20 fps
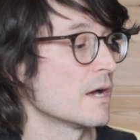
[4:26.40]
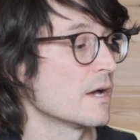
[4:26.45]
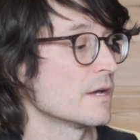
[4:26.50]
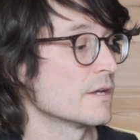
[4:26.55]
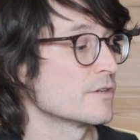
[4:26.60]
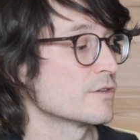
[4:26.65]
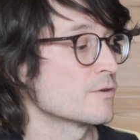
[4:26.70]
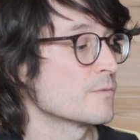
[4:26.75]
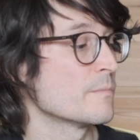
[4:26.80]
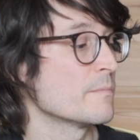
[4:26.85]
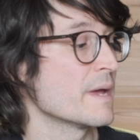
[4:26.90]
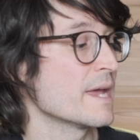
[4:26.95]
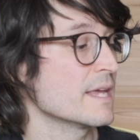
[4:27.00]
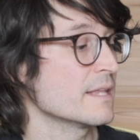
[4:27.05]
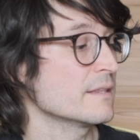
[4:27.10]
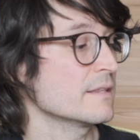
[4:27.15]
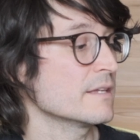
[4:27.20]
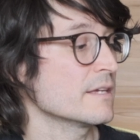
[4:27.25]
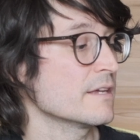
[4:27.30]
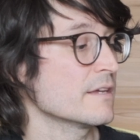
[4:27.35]
you're
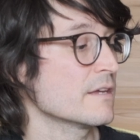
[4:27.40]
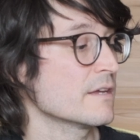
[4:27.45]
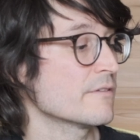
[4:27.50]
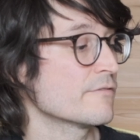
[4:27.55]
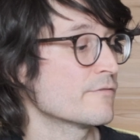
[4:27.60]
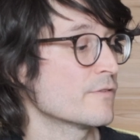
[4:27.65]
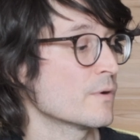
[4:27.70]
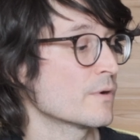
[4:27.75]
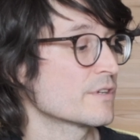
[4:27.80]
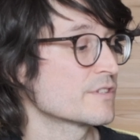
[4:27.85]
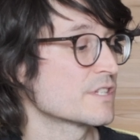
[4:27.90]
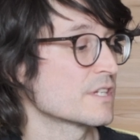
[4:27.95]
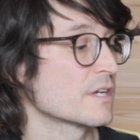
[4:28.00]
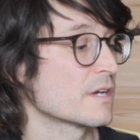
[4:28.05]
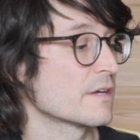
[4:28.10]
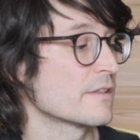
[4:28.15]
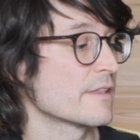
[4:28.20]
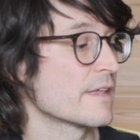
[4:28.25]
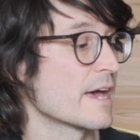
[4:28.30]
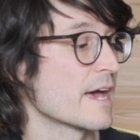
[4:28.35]
mainly focusing
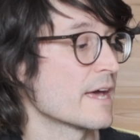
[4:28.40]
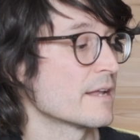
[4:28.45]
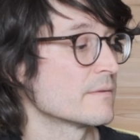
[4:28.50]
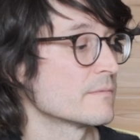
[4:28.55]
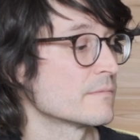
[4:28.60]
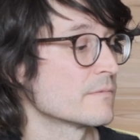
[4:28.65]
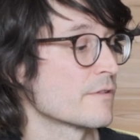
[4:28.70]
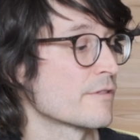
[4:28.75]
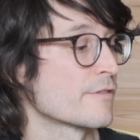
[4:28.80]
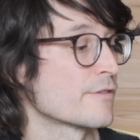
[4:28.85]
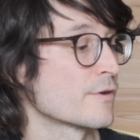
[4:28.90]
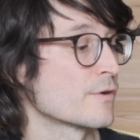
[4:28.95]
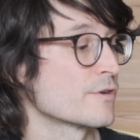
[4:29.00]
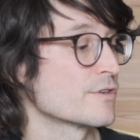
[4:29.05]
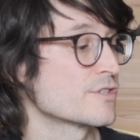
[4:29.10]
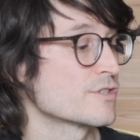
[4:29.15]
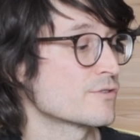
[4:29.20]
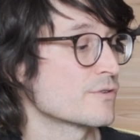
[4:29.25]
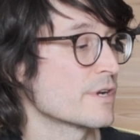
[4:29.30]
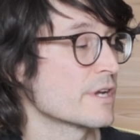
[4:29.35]
on that 3rd
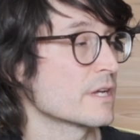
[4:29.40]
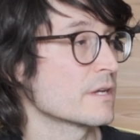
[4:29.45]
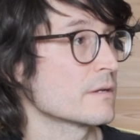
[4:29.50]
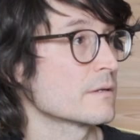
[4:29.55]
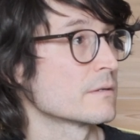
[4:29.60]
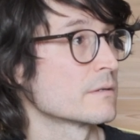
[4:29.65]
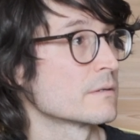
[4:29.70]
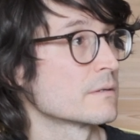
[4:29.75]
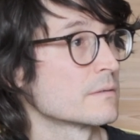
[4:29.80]
string.